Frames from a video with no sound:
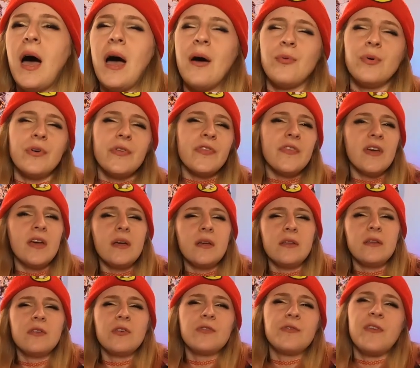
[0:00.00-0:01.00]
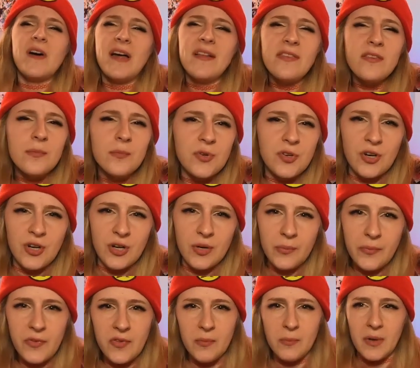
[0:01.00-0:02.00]
I will say you'll find some
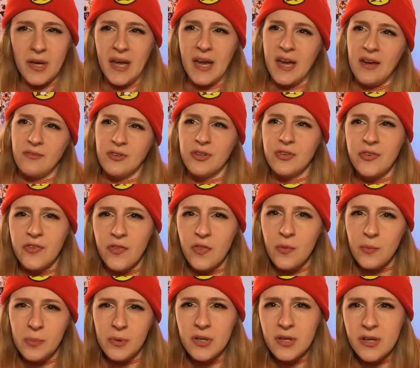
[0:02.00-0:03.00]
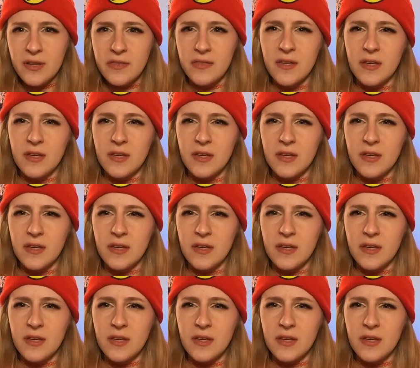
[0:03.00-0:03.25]
terms and behaviors in the book